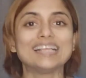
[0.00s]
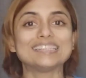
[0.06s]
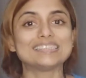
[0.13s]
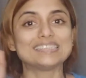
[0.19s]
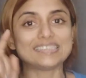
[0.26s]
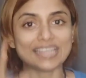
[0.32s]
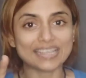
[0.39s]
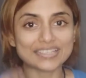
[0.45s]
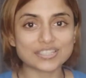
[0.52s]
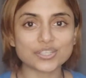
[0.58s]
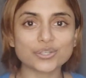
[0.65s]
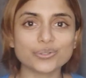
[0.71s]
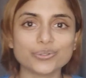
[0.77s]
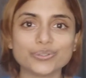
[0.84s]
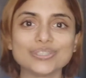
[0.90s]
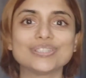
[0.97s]
Stay
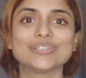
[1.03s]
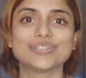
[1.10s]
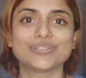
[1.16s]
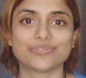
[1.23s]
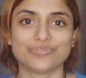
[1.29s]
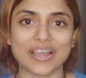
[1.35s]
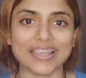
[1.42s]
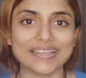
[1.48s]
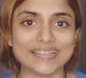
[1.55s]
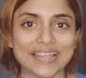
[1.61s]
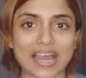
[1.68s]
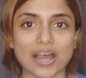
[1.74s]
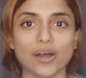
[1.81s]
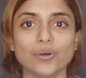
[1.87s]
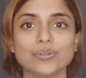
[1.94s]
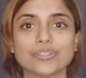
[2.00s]
tuned to find
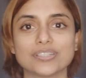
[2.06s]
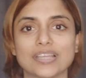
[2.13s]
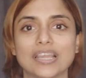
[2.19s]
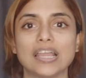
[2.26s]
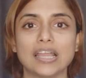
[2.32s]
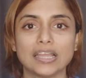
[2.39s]
out